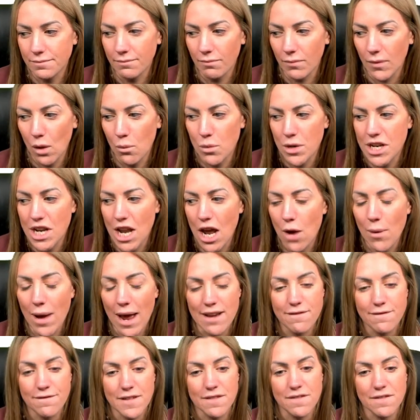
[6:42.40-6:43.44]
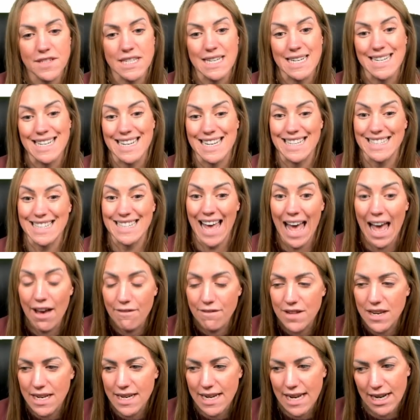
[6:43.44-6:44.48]
And we know N15 is
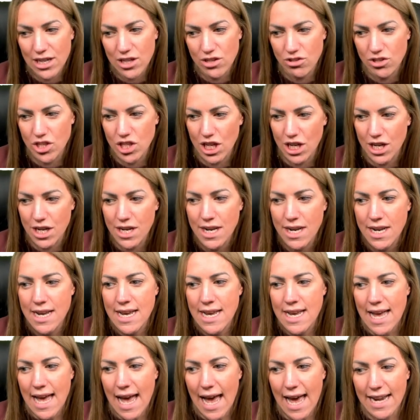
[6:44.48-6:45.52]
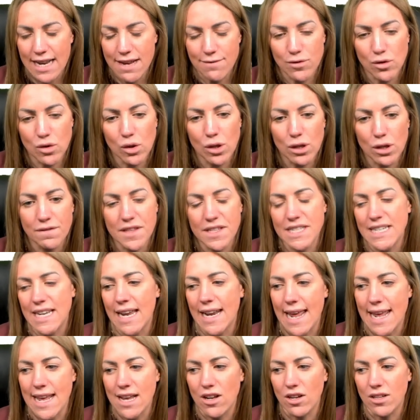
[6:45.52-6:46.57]
heavier nitrogen. And if all of the
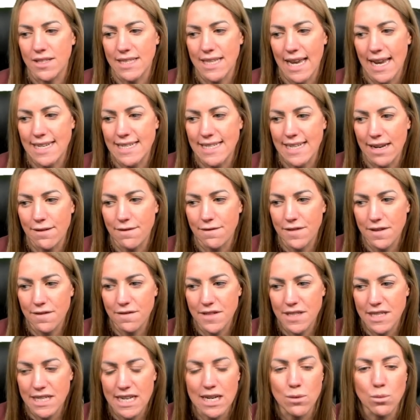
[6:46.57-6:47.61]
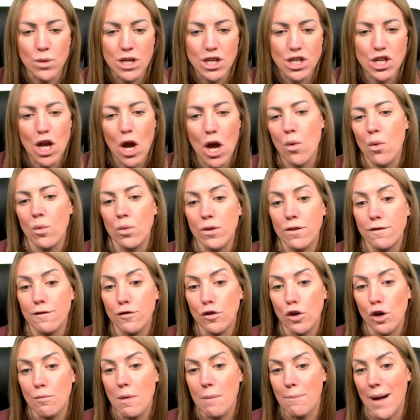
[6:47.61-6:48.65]
DNA contained N15, we'd know it would
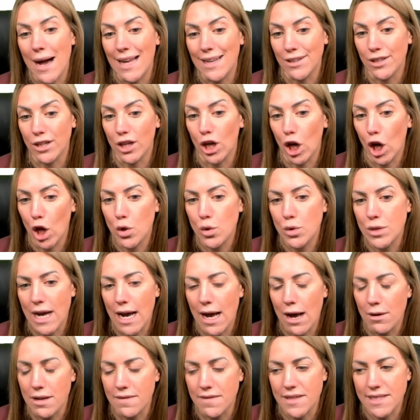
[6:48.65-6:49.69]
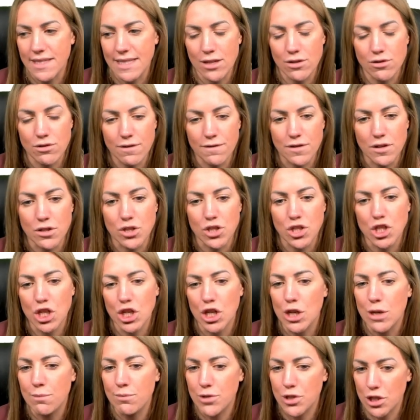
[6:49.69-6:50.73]
form a band low down in the centrifuge
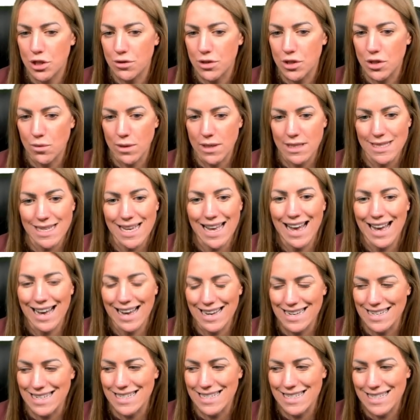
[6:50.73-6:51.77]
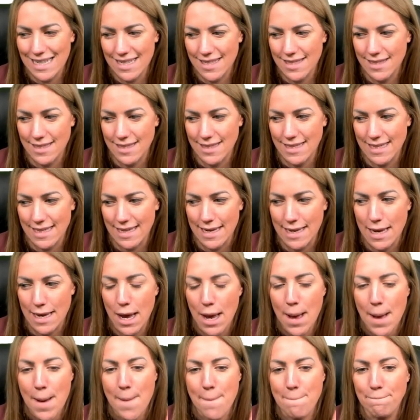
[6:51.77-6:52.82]
tube due to its higher density.
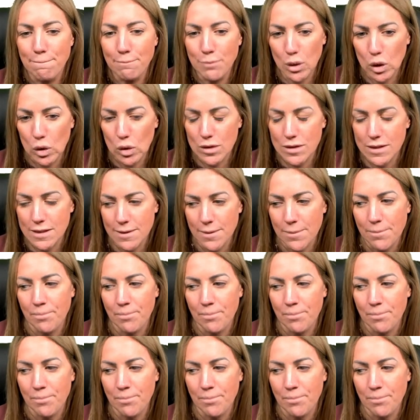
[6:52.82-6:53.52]
But